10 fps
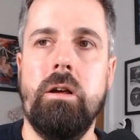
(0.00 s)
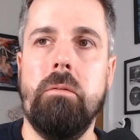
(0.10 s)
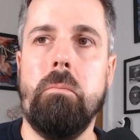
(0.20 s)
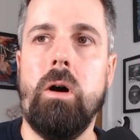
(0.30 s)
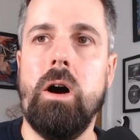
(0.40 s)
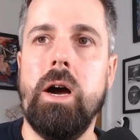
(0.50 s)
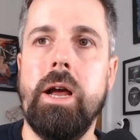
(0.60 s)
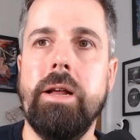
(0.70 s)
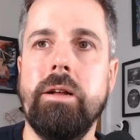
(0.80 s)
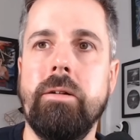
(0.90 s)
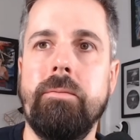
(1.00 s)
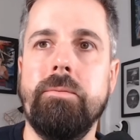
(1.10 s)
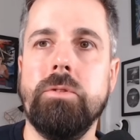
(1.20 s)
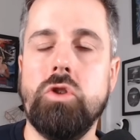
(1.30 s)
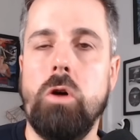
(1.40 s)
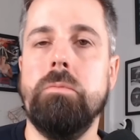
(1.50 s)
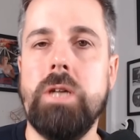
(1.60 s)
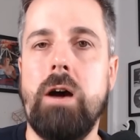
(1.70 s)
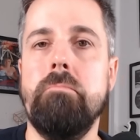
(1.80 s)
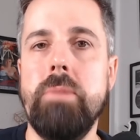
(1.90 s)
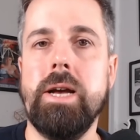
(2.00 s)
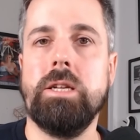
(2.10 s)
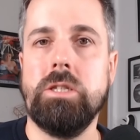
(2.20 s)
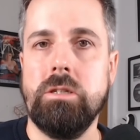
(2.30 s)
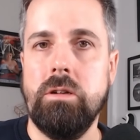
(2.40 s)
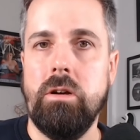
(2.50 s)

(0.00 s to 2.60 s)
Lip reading: my top-down mix